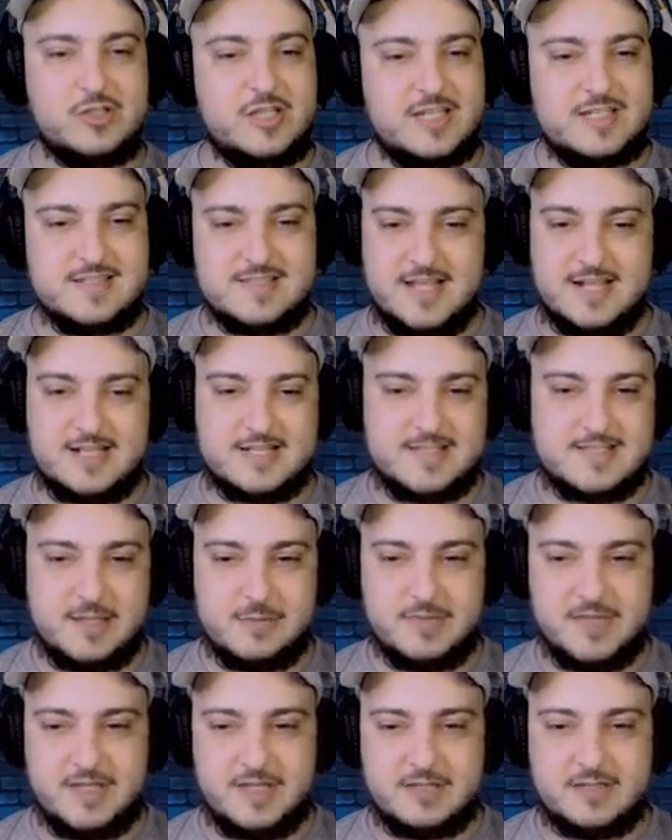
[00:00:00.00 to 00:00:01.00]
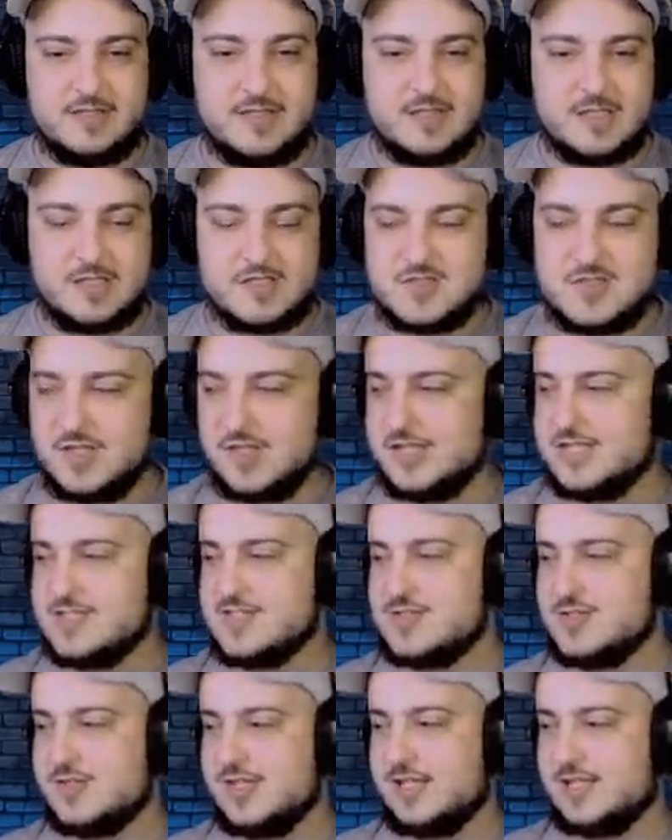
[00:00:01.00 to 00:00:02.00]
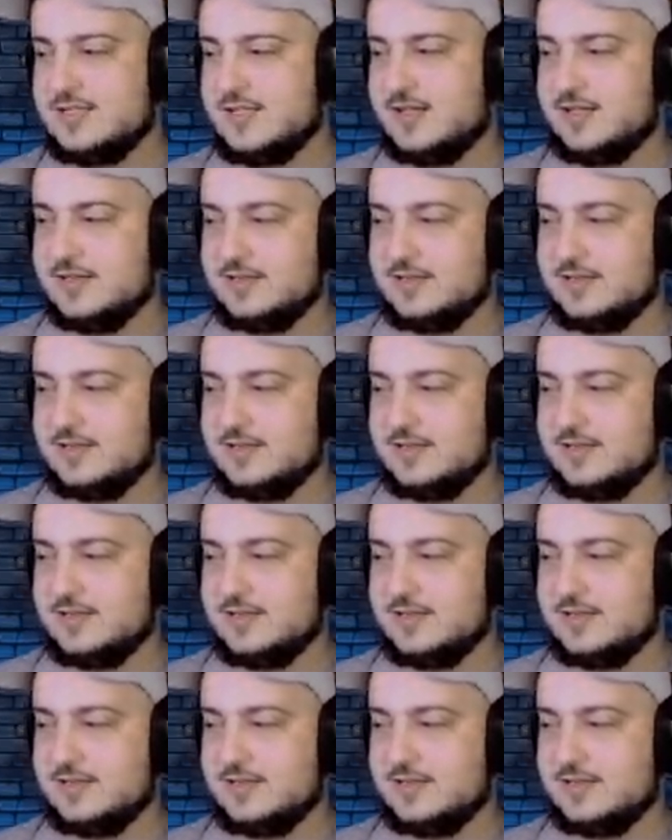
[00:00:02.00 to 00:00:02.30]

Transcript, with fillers: exact same thing. So let's do that now.